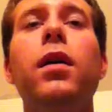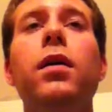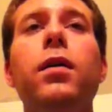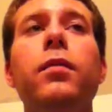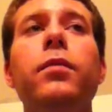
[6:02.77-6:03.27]

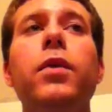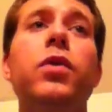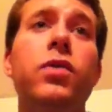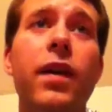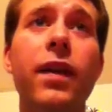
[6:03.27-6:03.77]
you
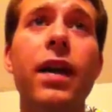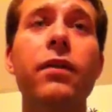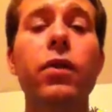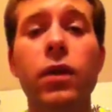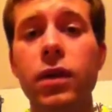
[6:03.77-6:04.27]
could try that
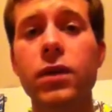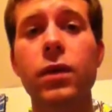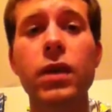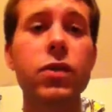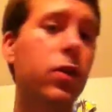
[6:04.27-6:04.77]
if you're learning
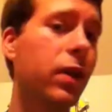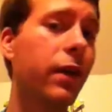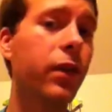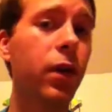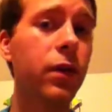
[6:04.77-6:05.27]
Swedish and you're
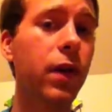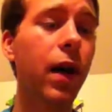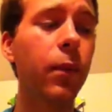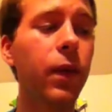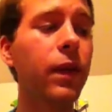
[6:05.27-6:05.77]
having a hard
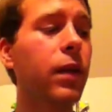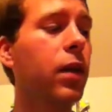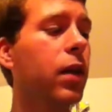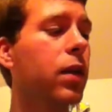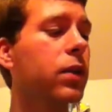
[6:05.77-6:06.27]
time with it.
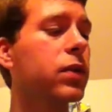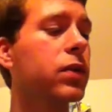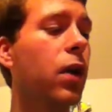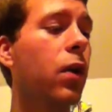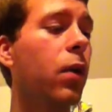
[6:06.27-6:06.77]

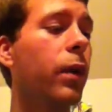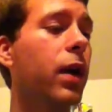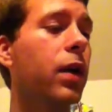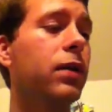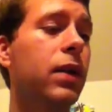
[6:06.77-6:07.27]
So
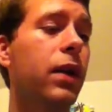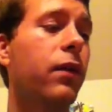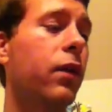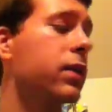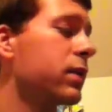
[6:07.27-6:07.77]
we could take,
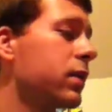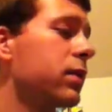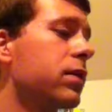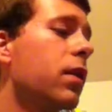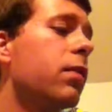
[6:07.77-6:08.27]
for
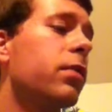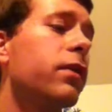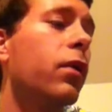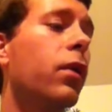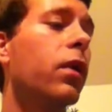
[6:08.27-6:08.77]
instance, the number
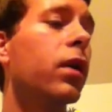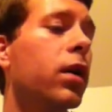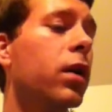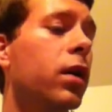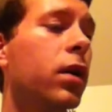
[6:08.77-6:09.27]
4,
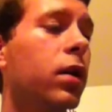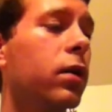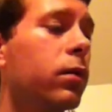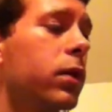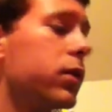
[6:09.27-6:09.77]

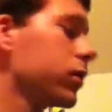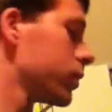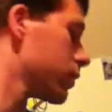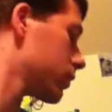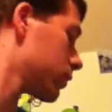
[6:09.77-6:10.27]

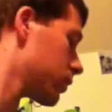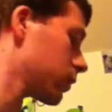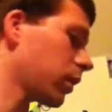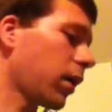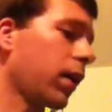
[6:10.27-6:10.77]
which
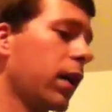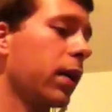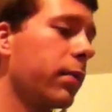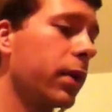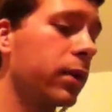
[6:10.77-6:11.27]
I
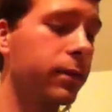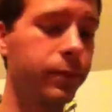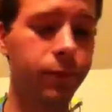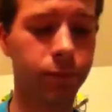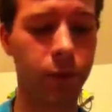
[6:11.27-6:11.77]
had a pen.
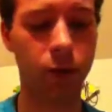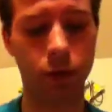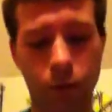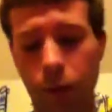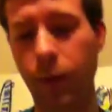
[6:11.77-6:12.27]
I
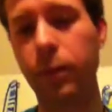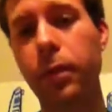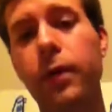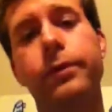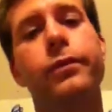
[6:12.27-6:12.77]
don't know where it went,
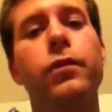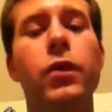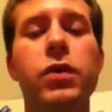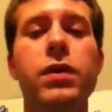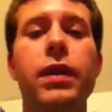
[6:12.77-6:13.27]
but
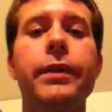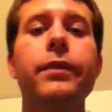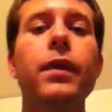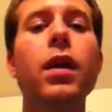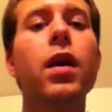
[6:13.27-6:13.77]
we'll just say it.
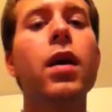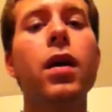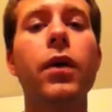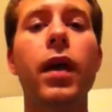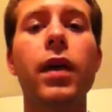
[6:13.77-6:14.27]

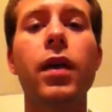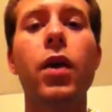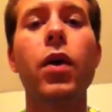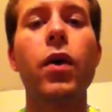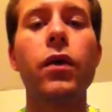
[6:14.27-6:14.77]
Okay,
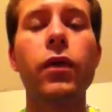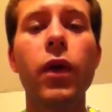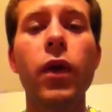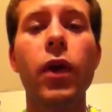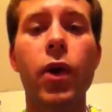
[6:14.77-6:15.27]

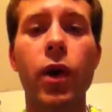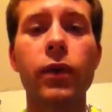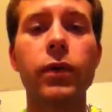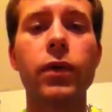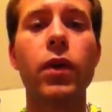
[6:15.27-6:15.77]

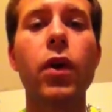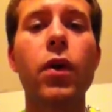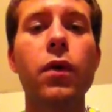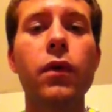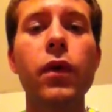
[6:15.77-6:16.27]
fyra,
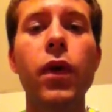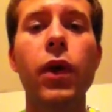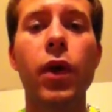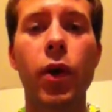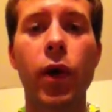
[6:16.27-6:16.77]

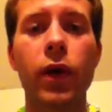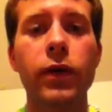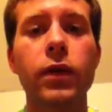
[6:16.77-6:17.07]
fyra.